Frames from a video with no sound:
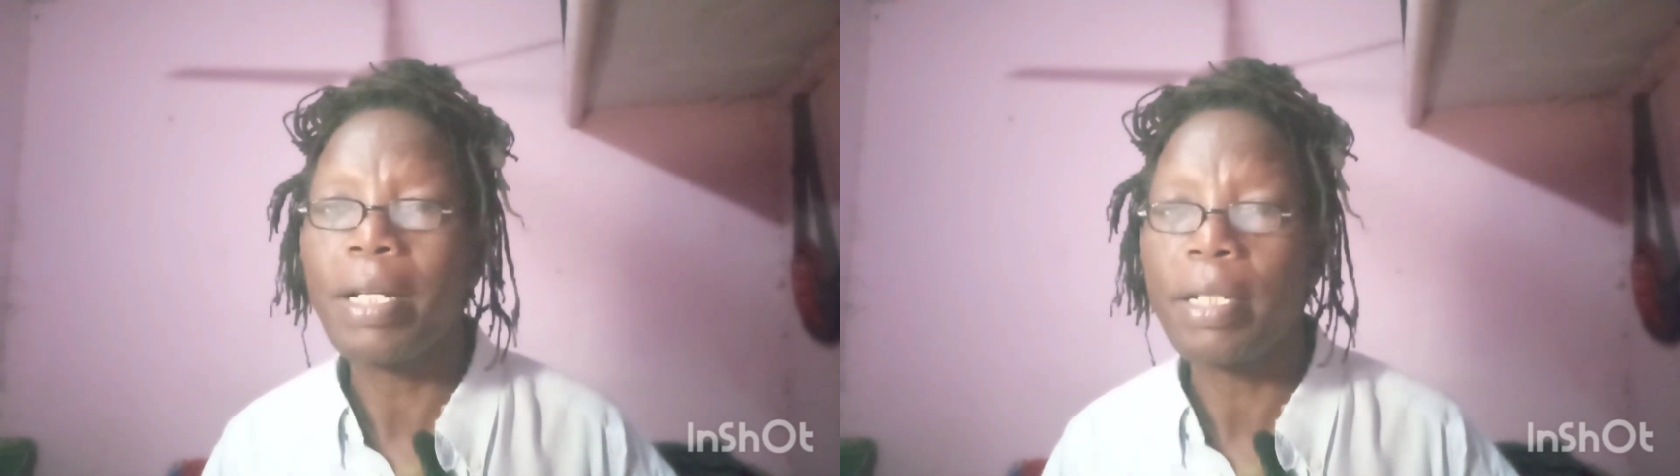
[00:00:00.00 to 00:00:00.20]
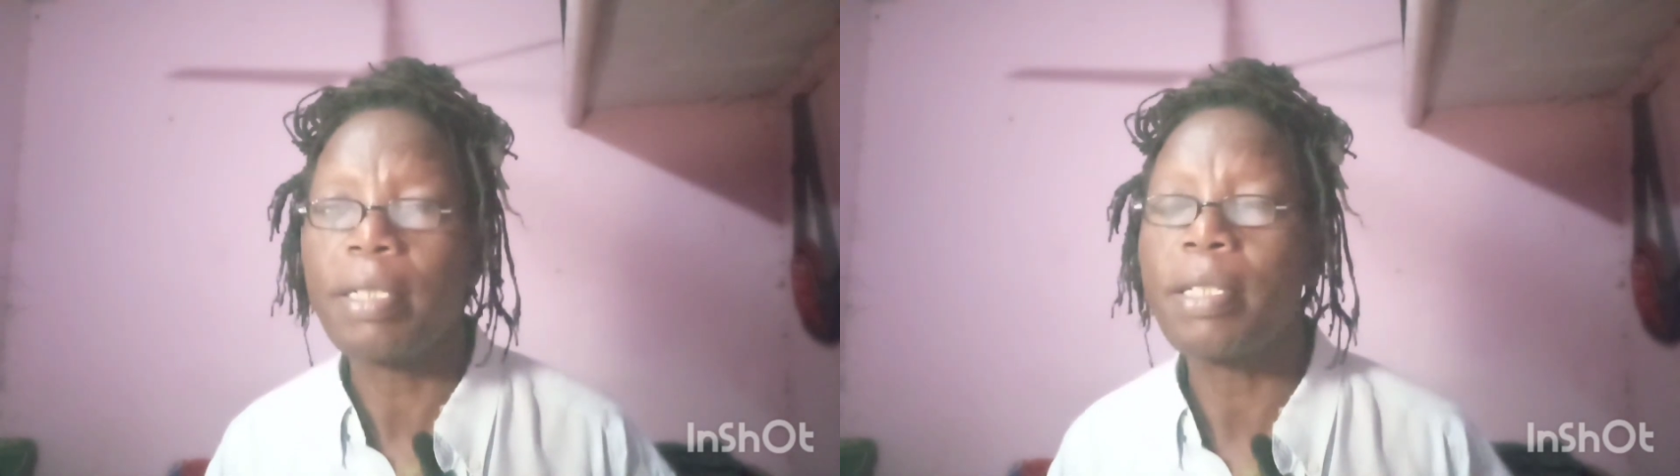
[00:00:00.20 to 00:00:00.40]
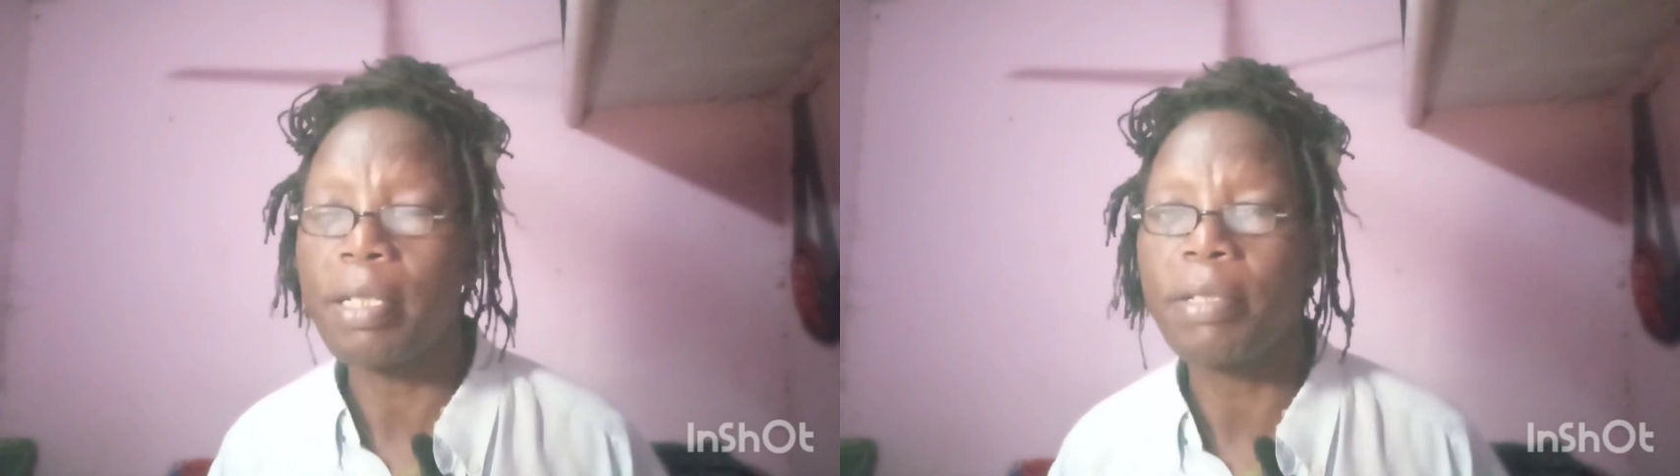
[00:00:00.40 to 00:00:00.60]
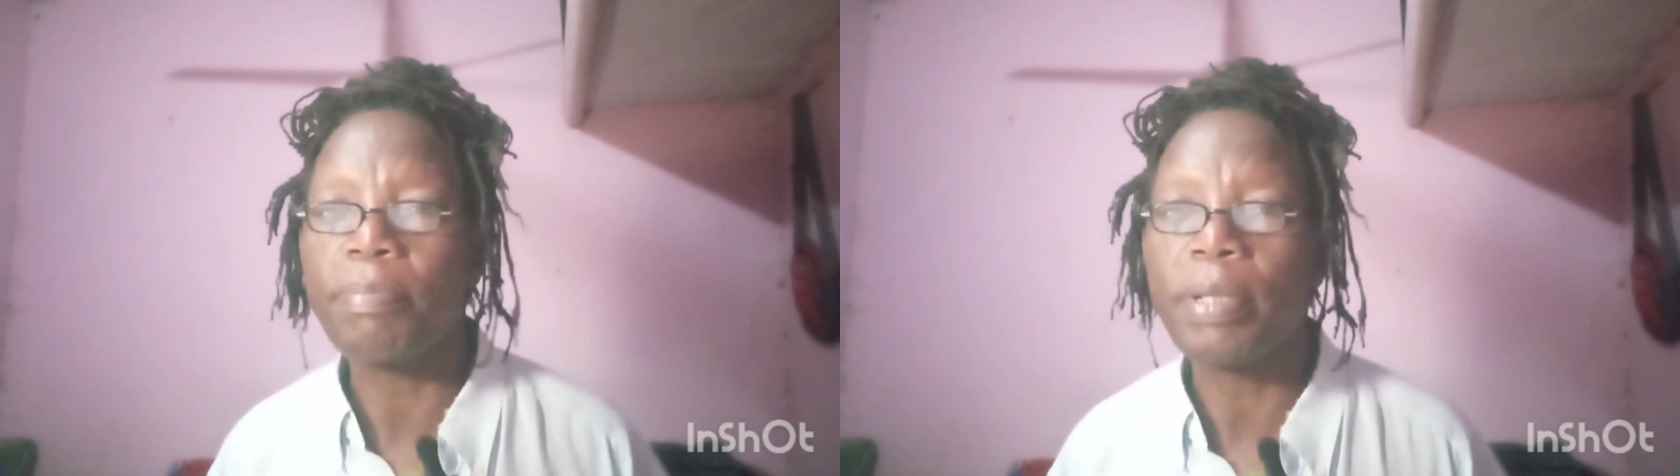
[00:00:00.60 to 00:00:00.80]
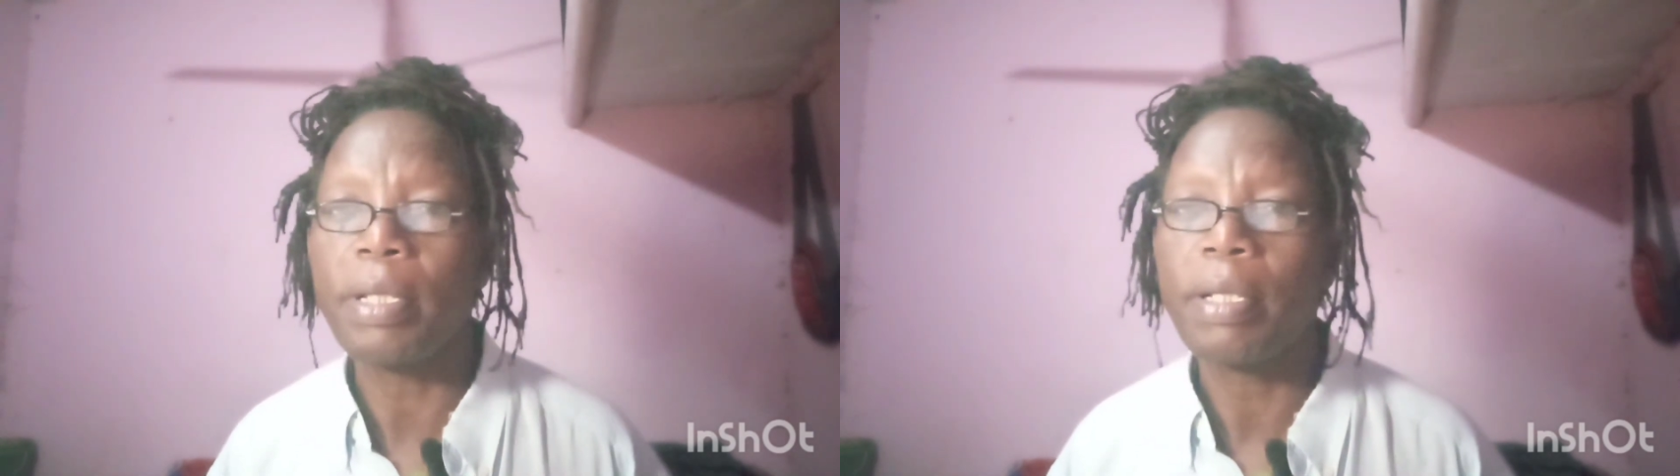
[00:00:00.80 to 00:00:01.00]
an integer
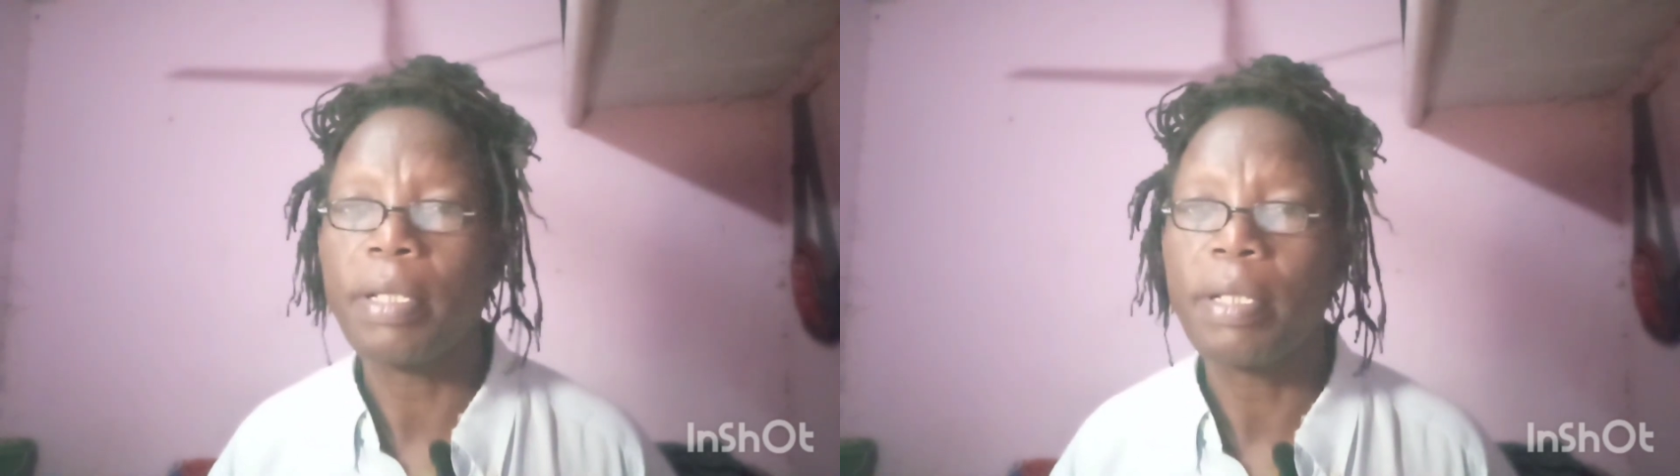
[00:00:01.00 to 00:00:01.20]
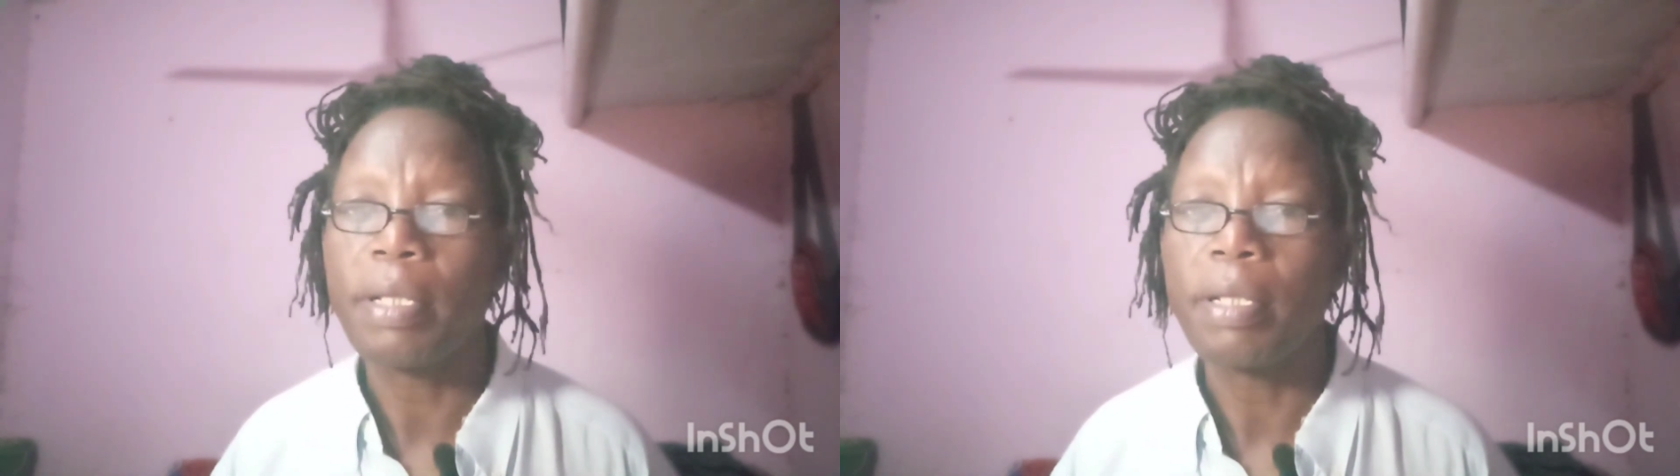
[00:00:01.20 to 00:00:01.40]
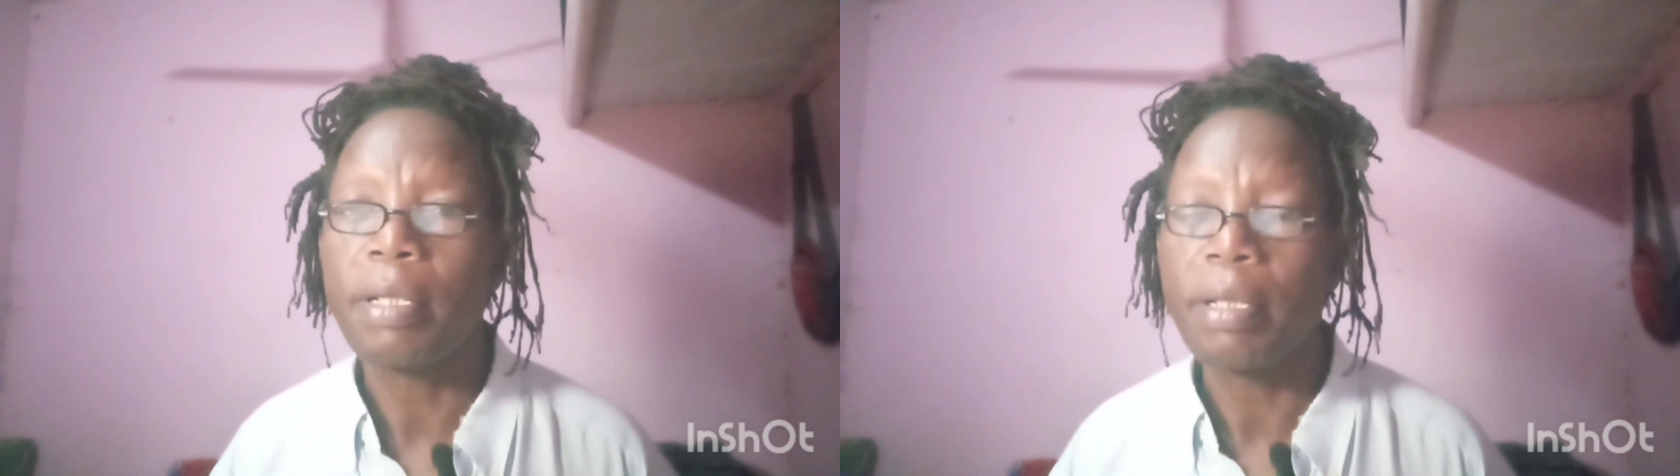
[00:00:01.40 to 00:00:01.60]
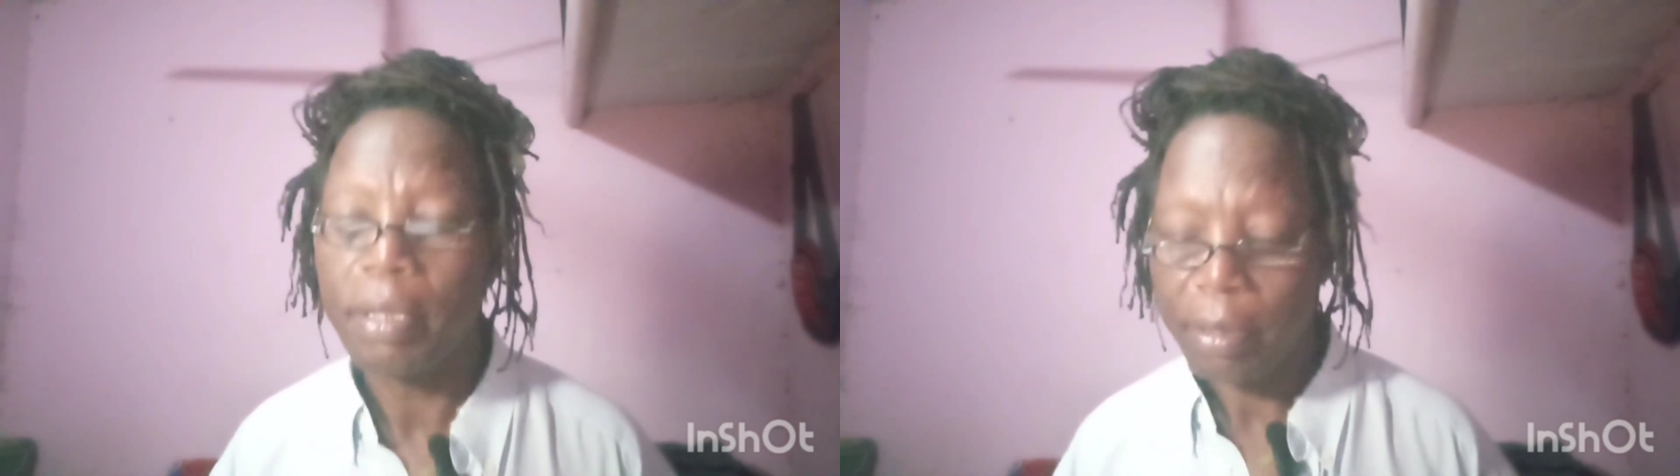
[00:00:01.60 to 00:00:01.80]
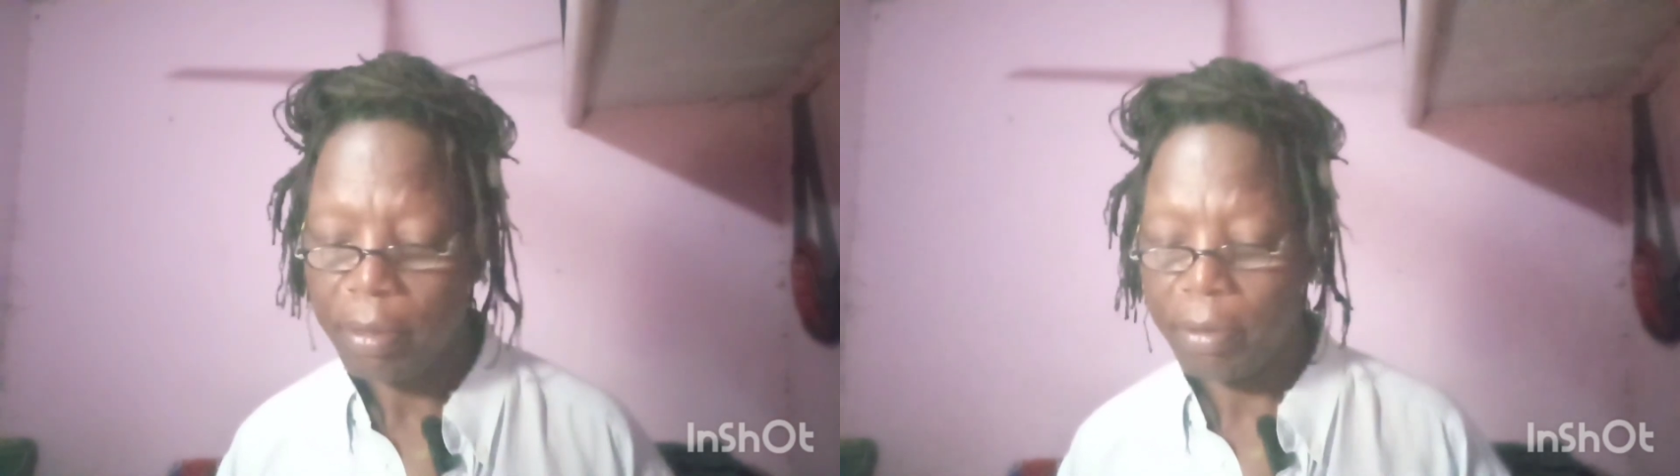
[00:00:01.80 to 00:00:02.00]
spin.
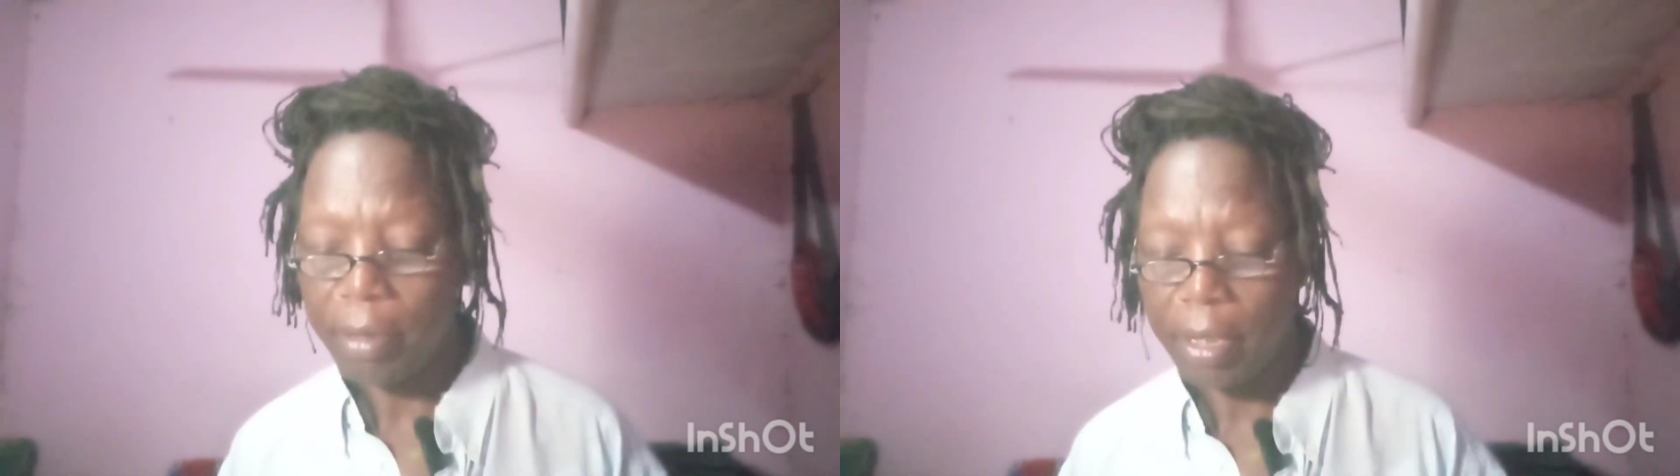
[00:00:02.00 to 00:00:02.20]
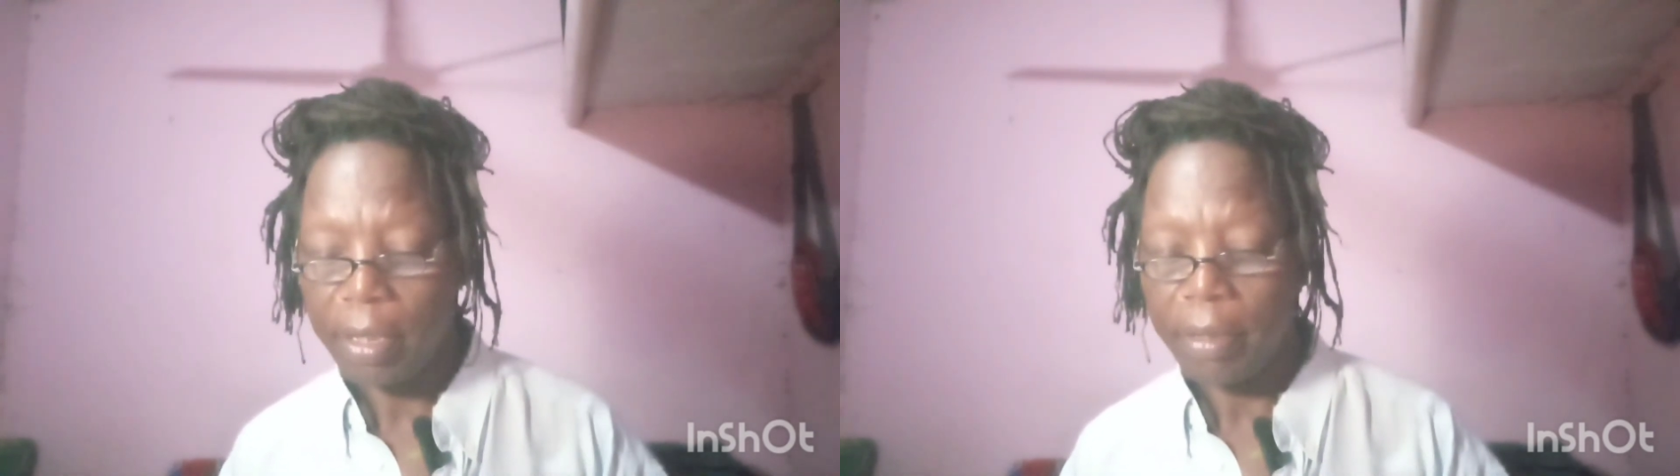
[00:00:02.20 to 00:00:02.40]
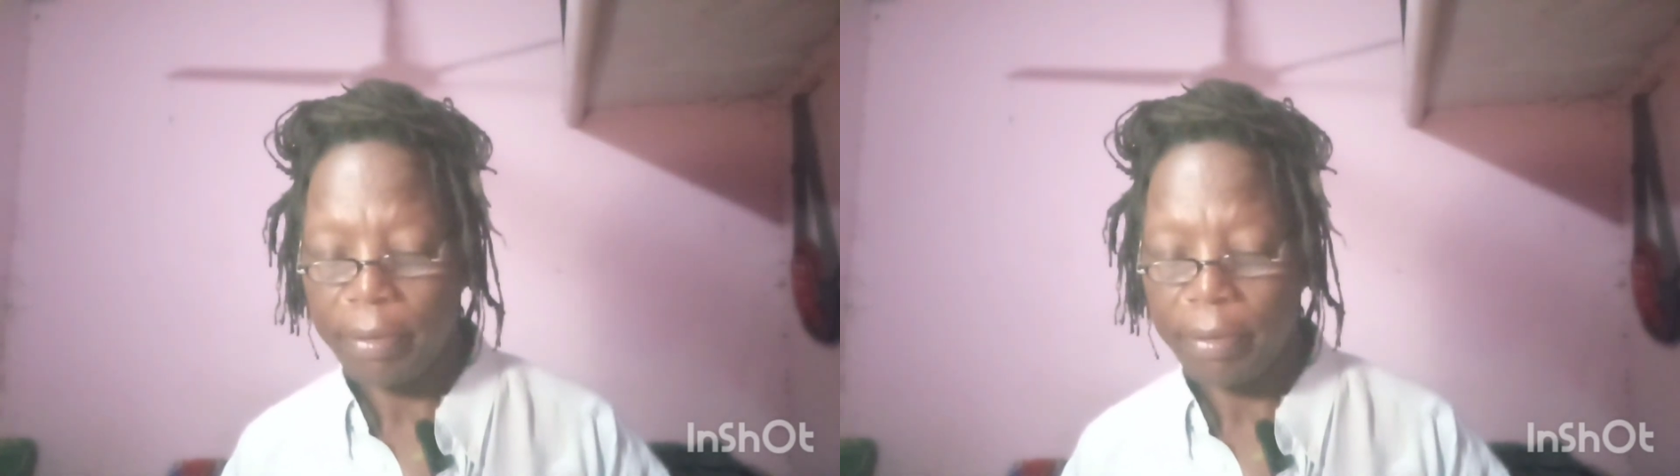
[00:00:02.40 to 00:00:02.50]
Okay,